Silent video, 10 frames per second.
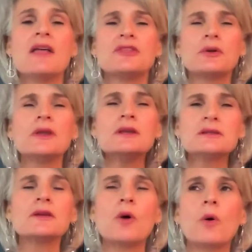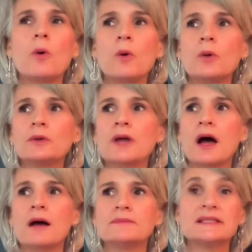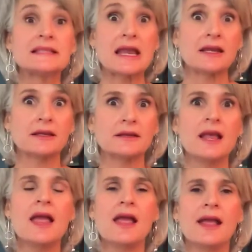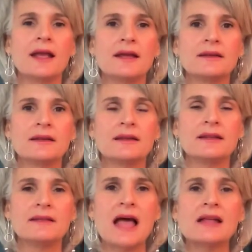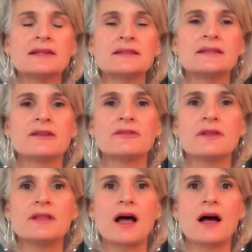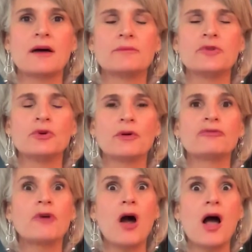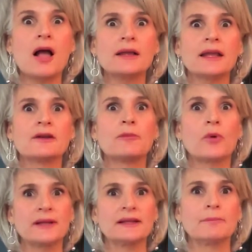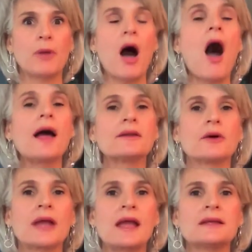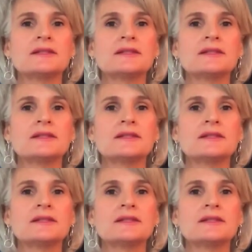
There is an old um, saying, and that is the uh, you're a frog in a boiling pot, okay?